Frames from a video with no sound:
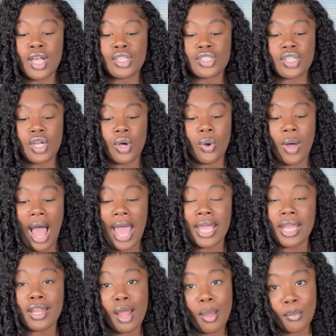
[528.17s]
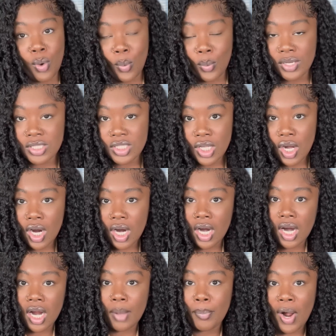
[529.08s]
So I ended up going to
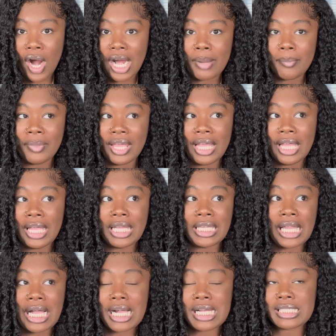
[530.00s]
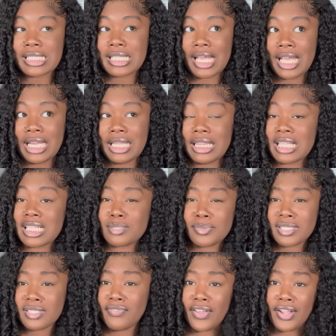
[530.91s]
her apartment, and like I said, this
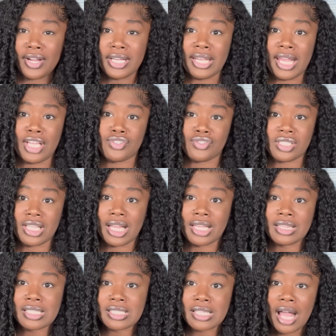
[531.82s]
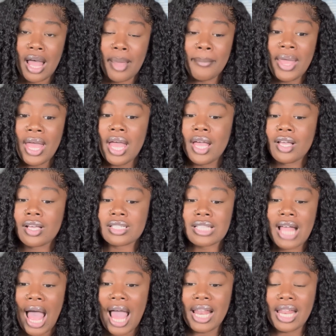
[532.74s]
was very dangerous at this time,
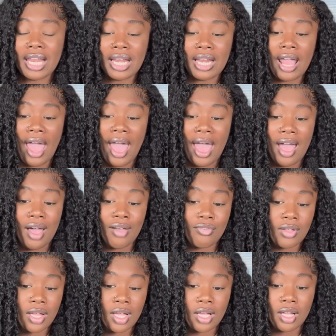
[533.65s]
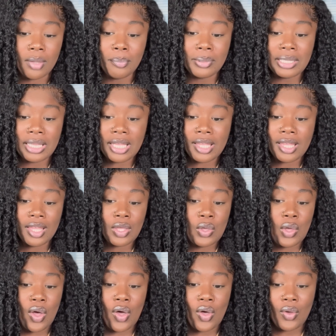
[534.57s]
because I didn't have a
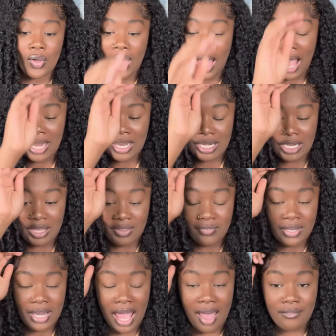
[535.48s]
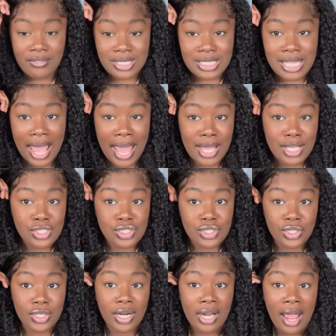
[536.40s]
blicky, y'all. I didn't even have a
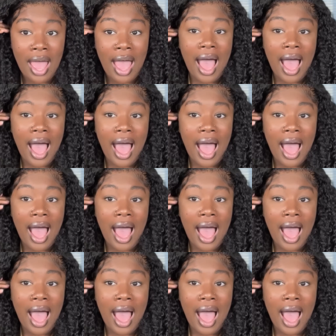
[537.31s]
taser.